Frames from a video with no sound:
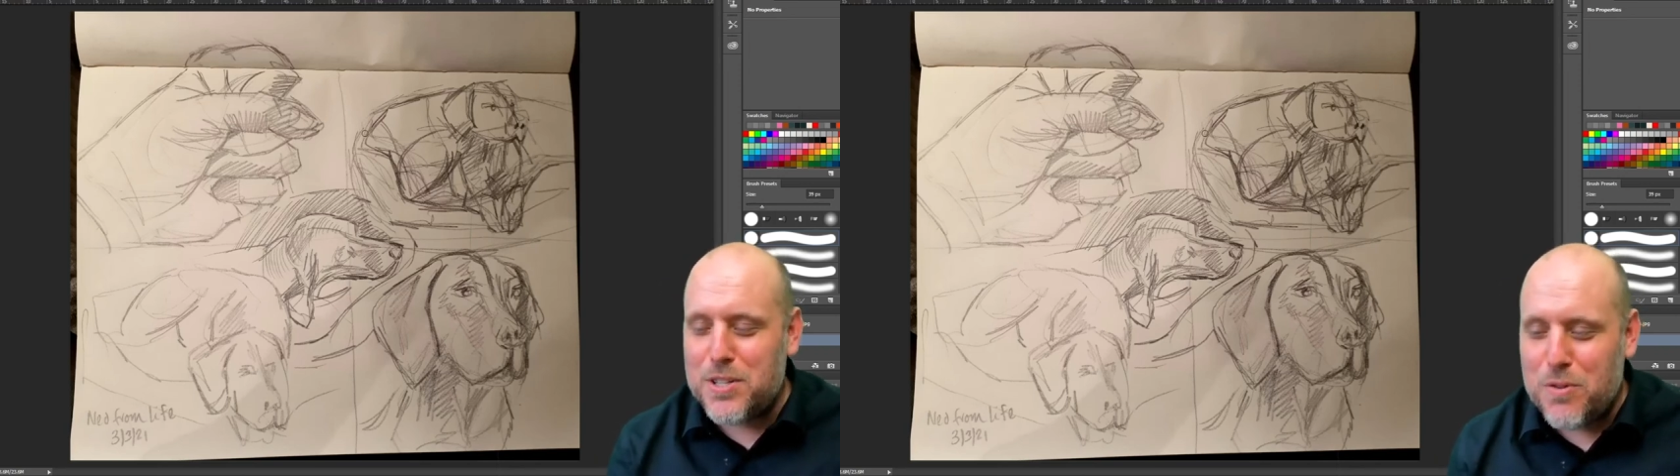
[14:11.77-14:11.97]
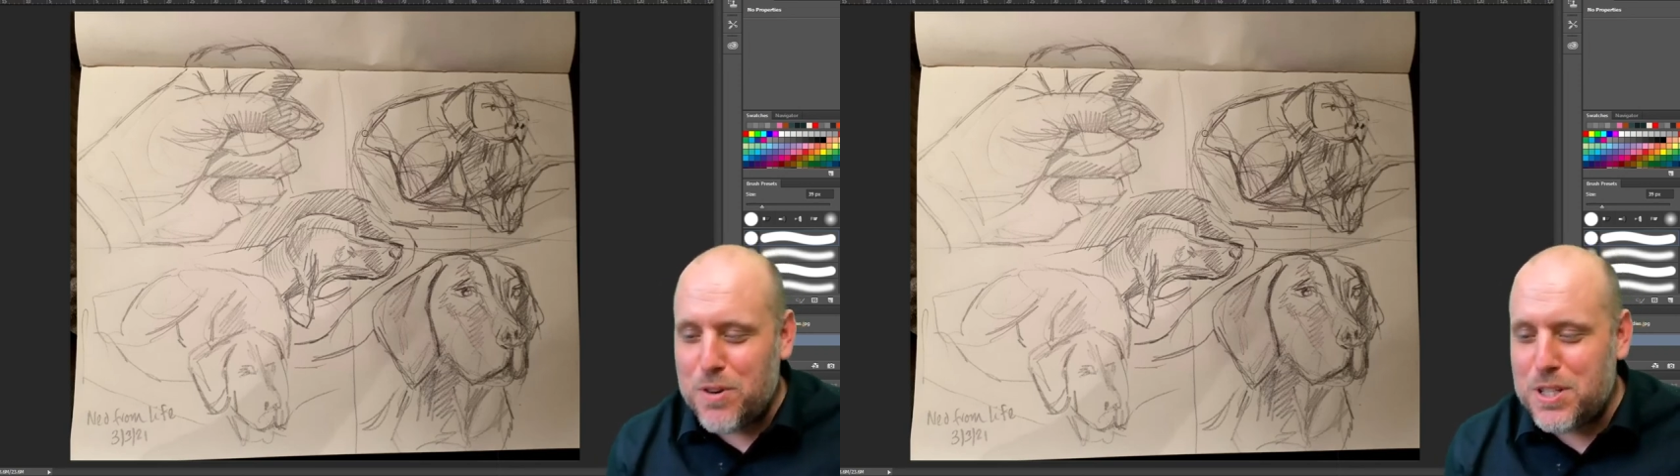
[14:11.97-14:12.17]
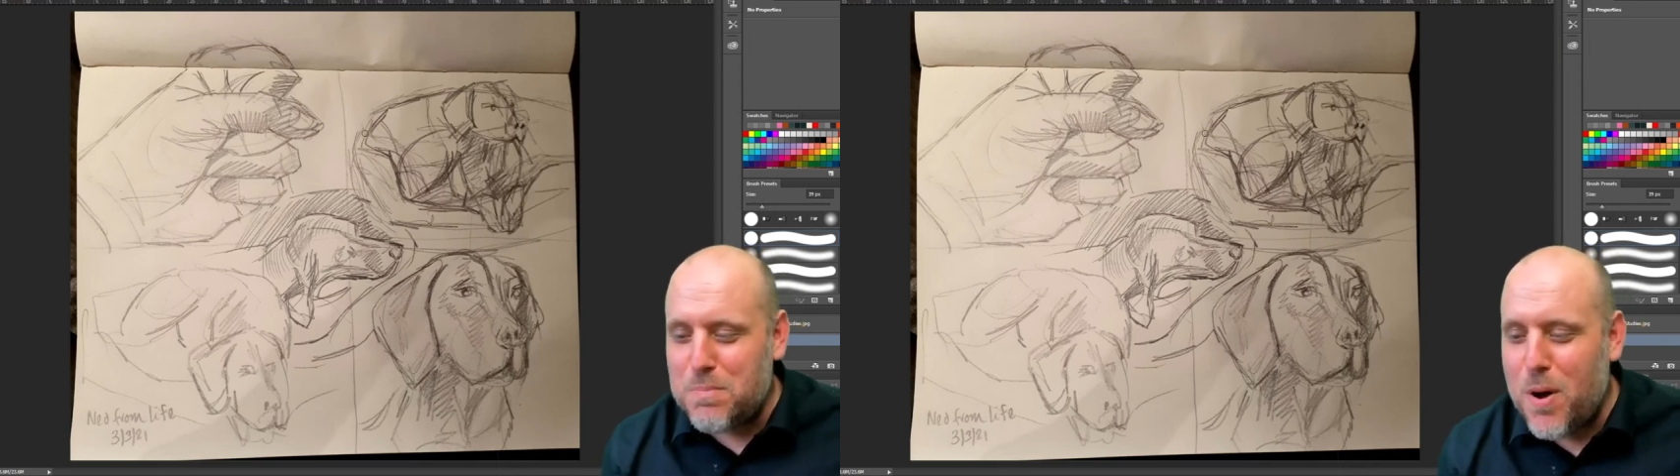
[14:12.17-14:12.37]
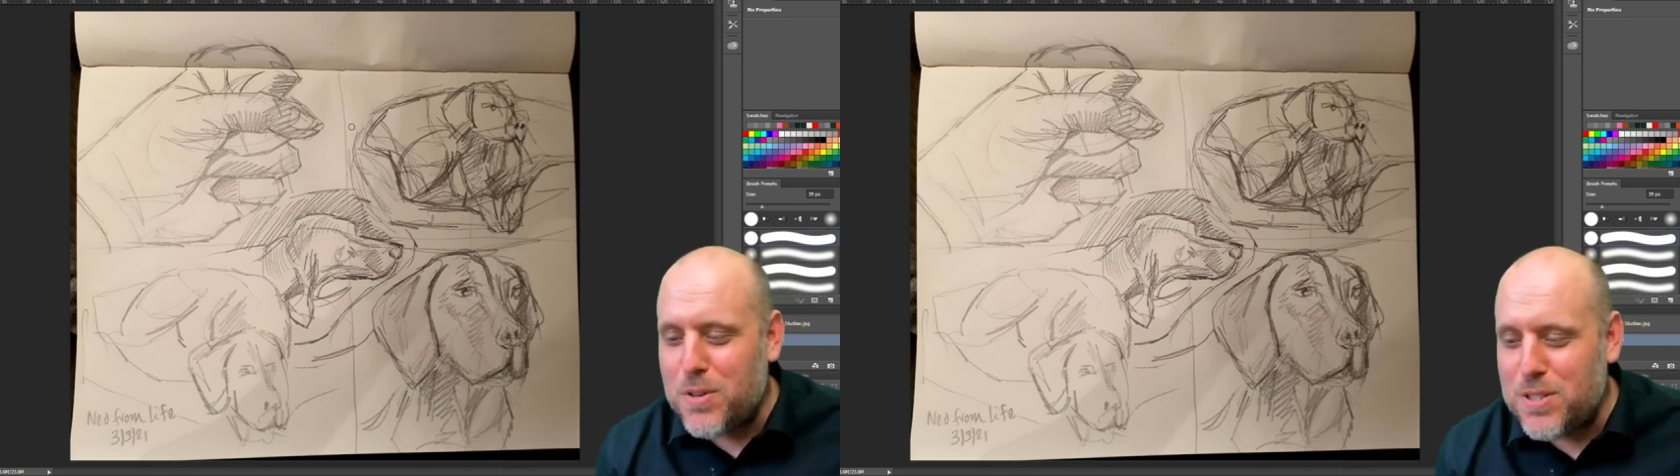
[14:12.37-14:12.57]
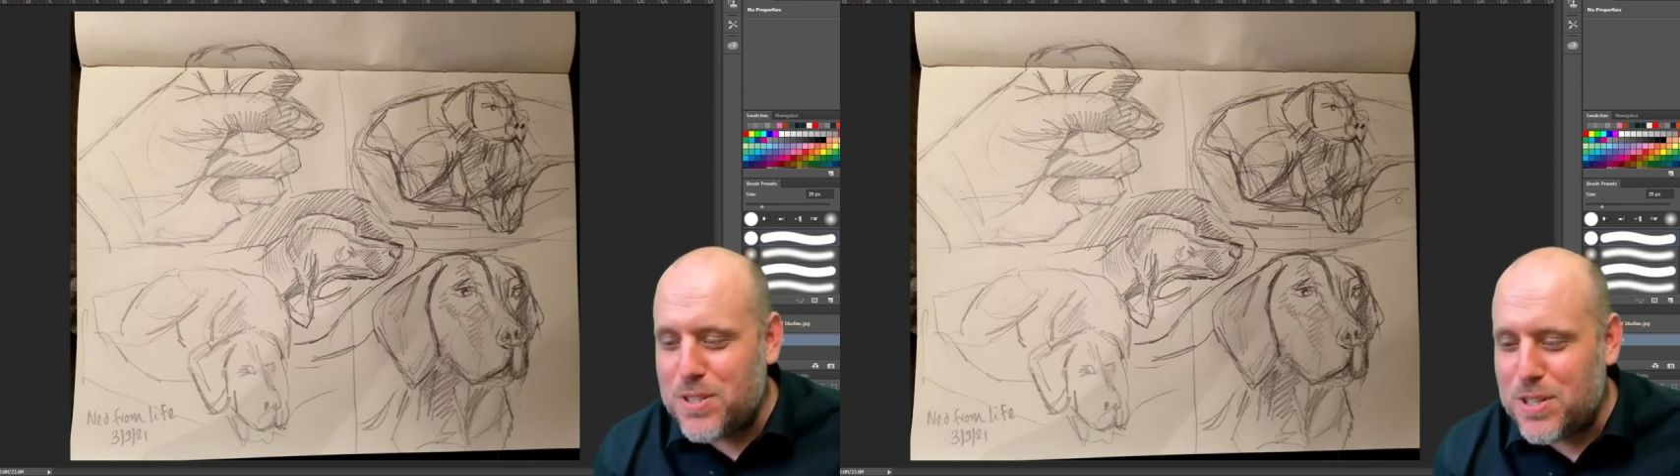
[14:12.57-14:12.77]
as a
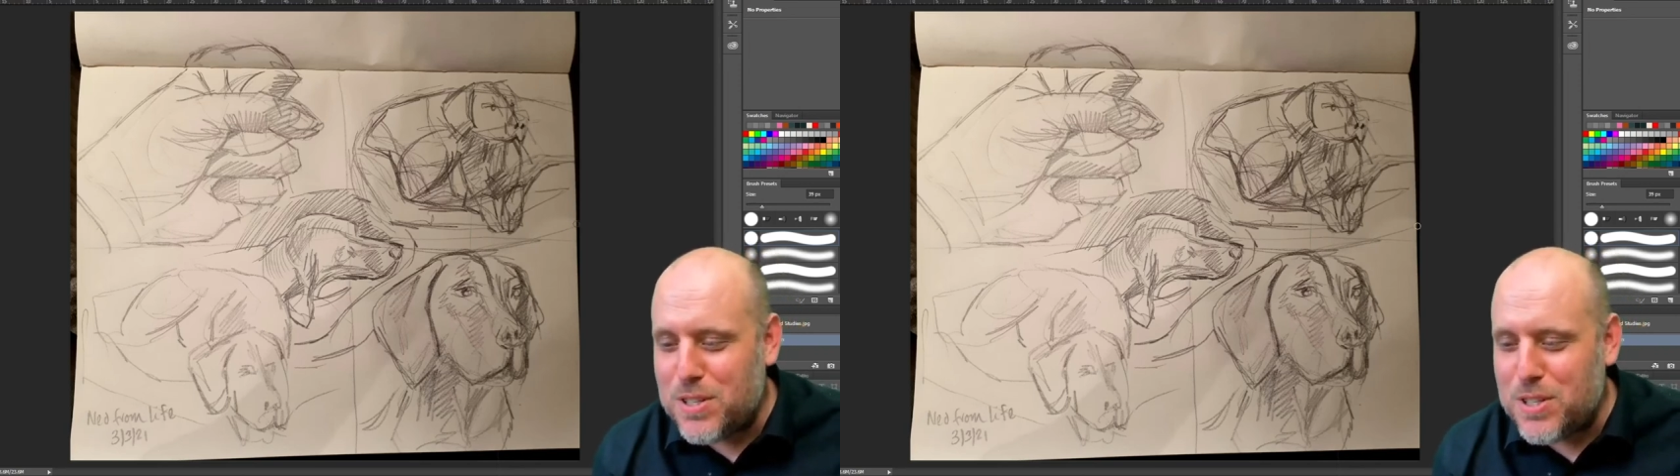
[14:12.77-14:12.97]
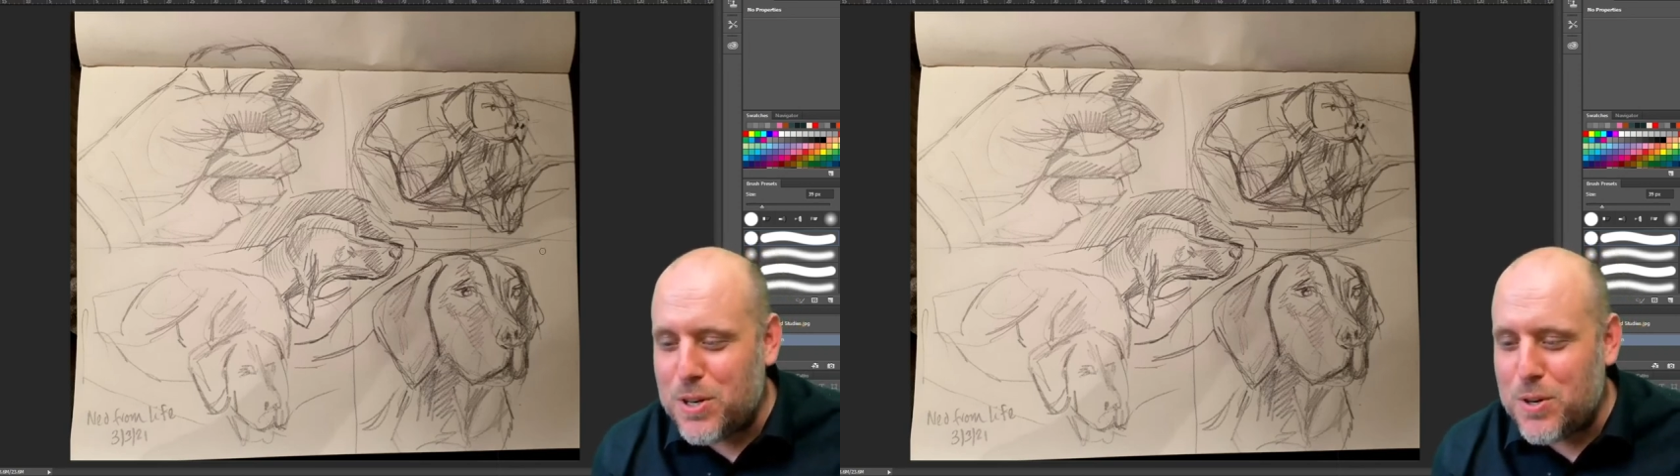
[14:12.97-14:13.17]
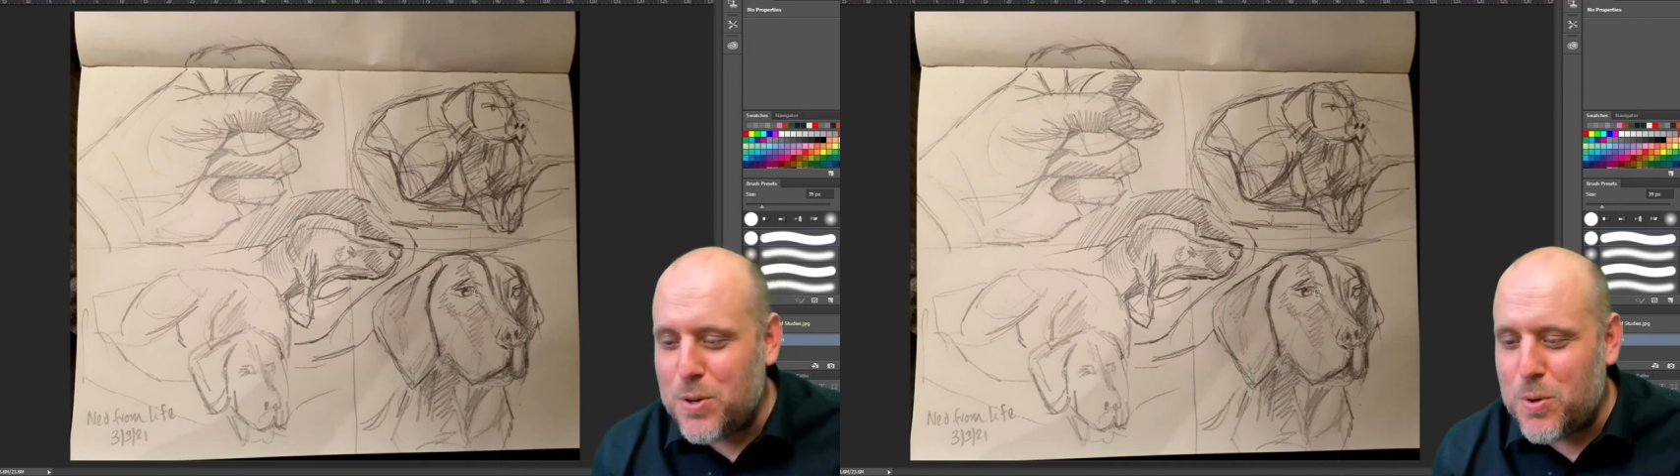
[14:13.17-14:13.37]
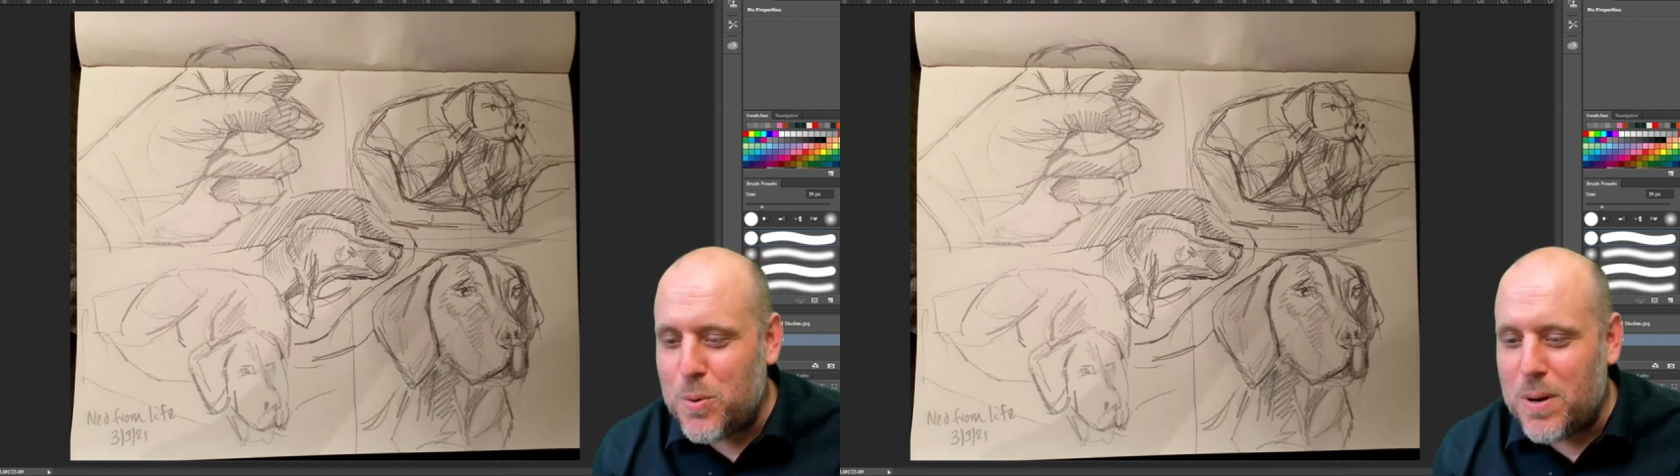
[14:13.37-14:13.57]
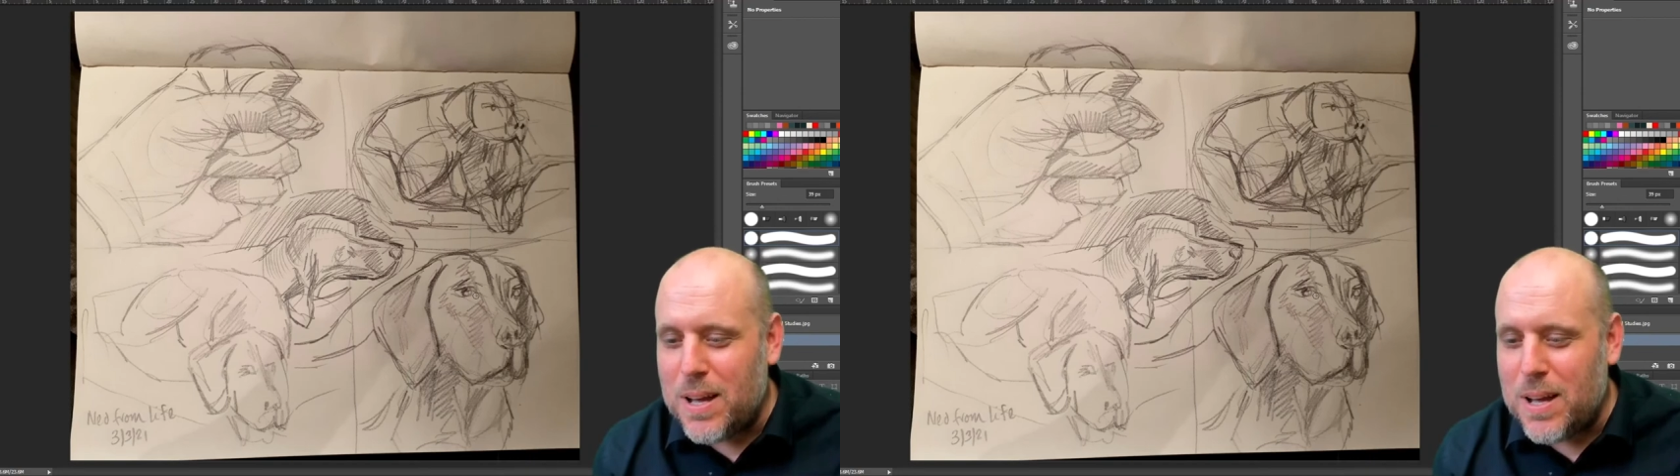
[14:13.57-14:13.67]
response to